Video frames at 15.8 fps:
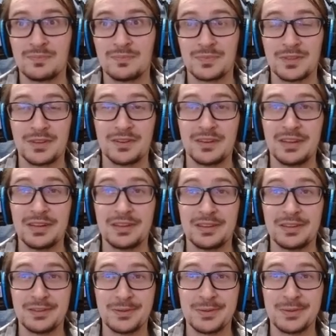Alright,
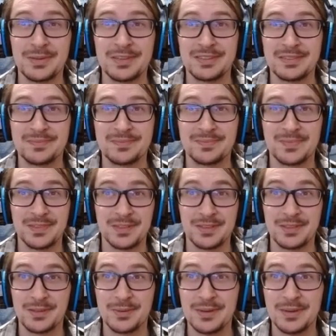you win. Lead
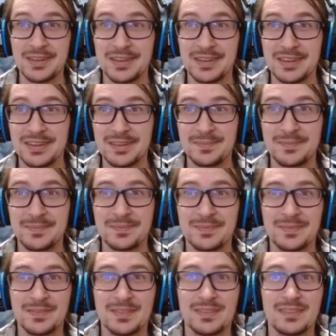the way.
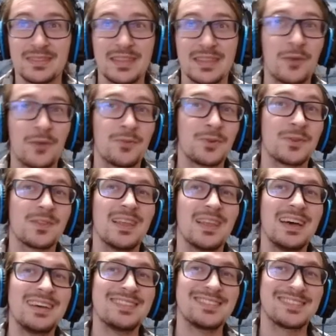Now for the
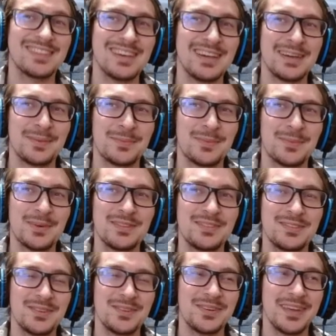last time, what's
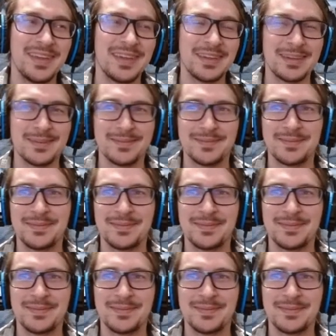your name?